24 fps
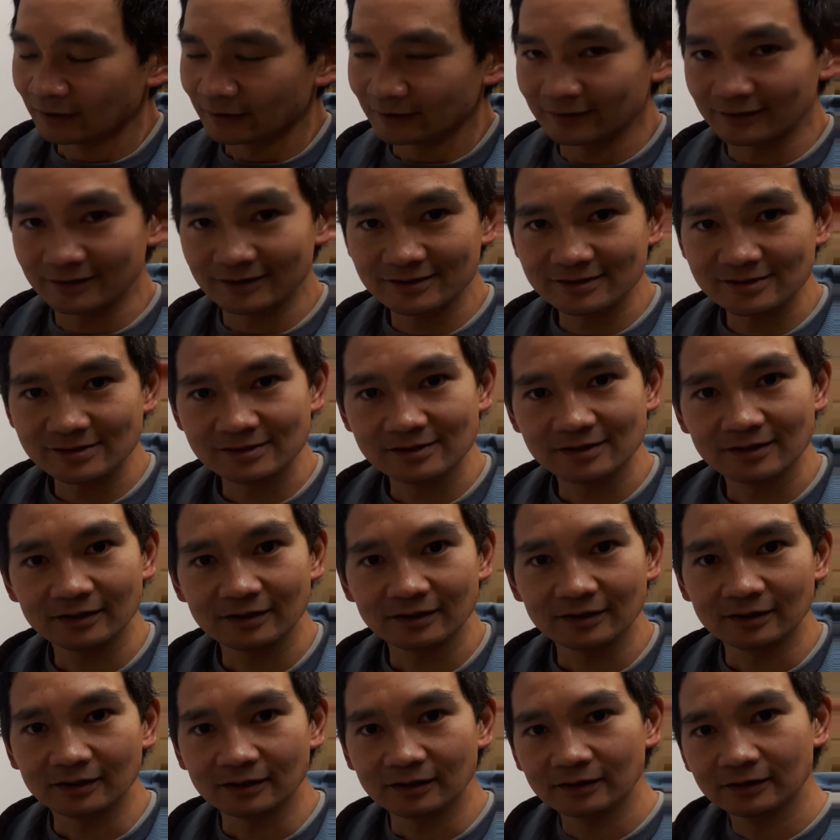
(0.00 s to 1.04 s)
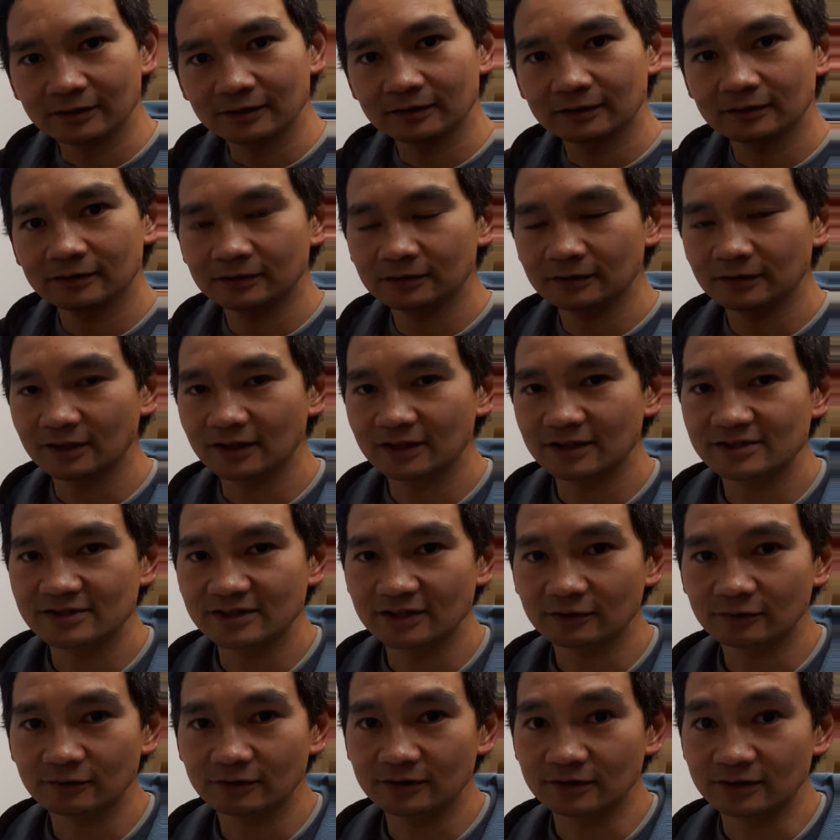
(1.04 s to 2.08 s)
this
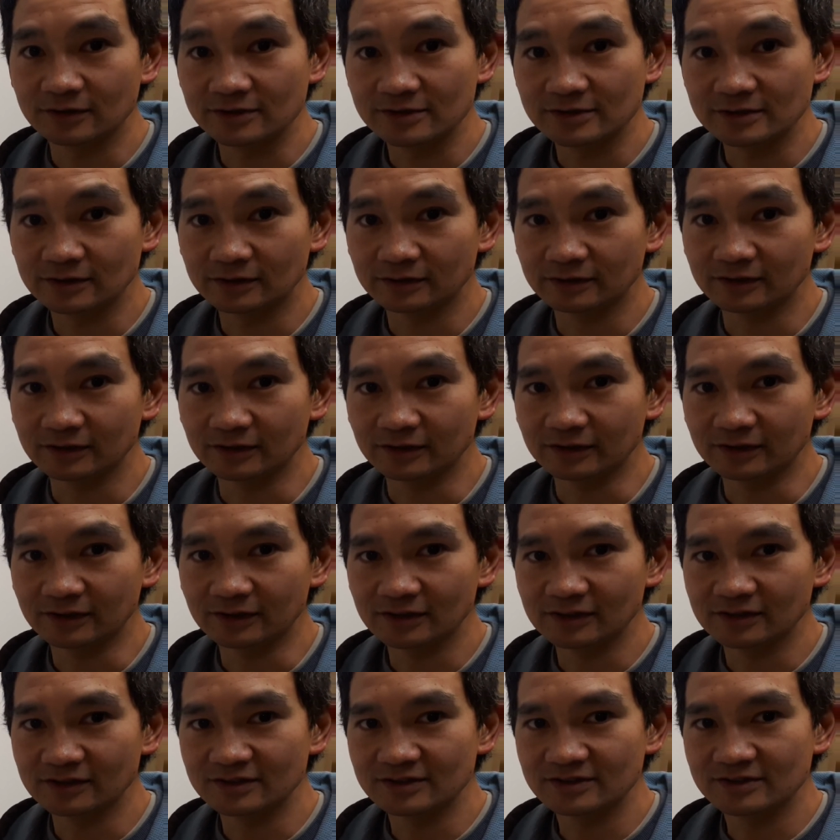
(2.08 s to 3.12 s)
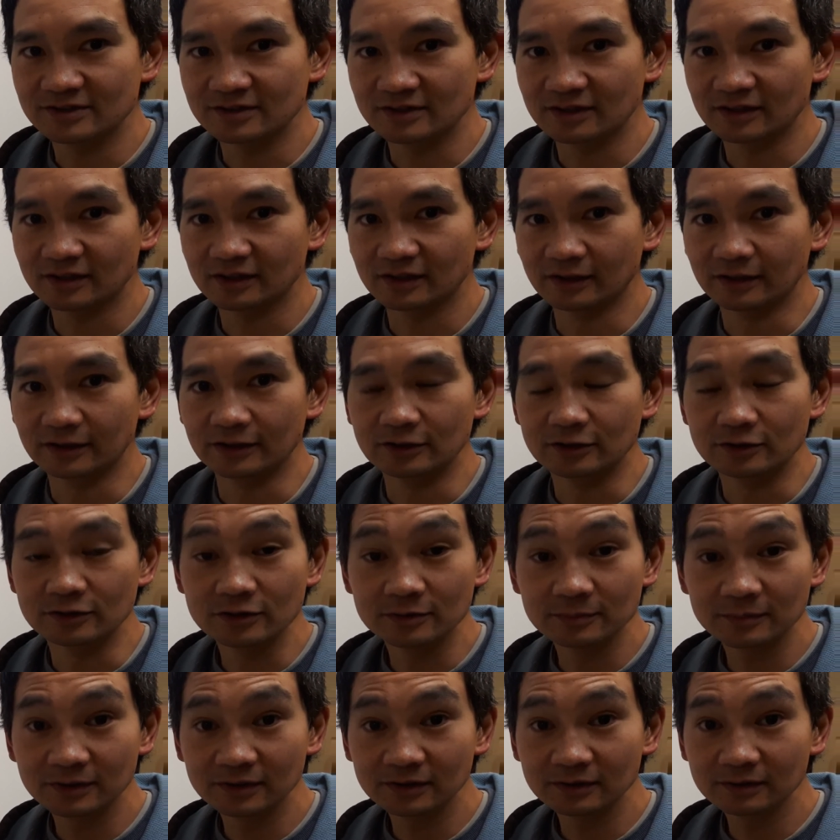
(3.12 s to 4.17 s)
asynchronous learning is new to
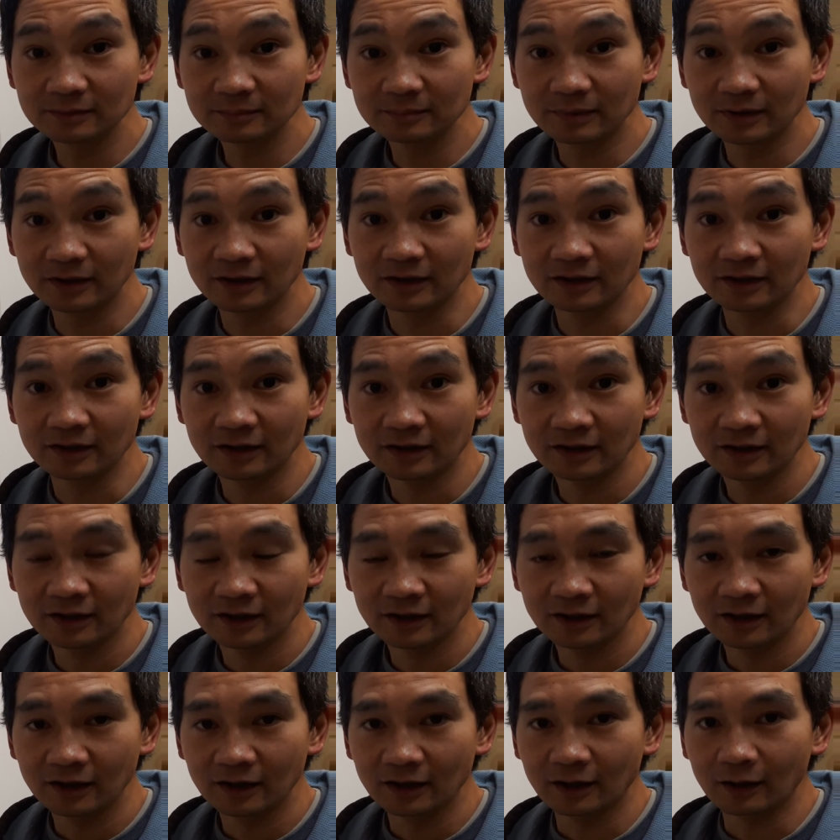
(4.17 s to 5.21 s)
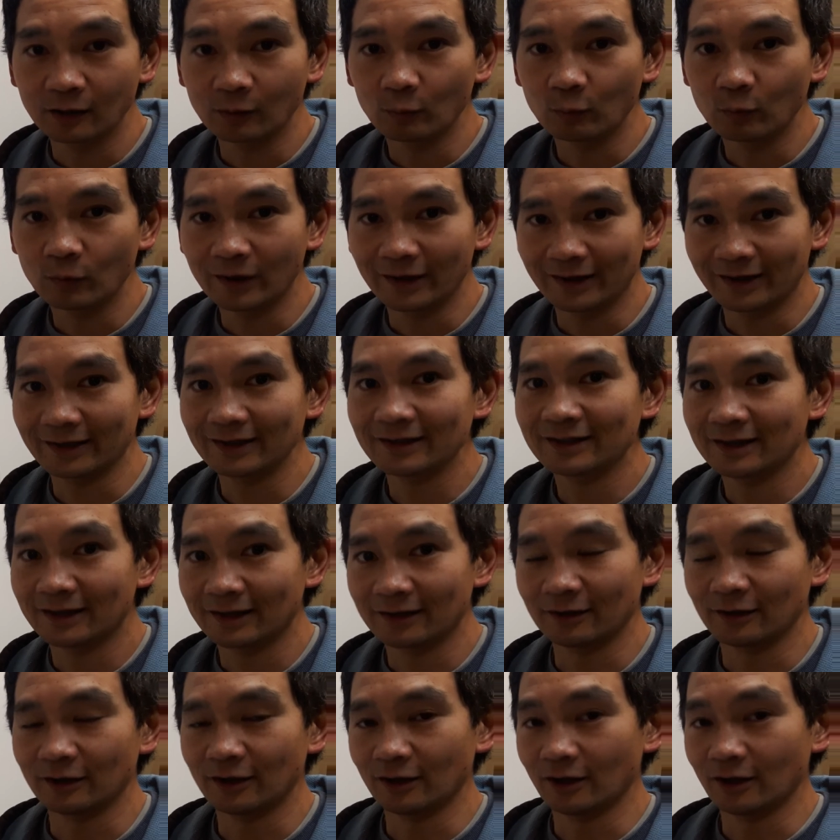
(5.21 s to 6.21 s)
me, but what I get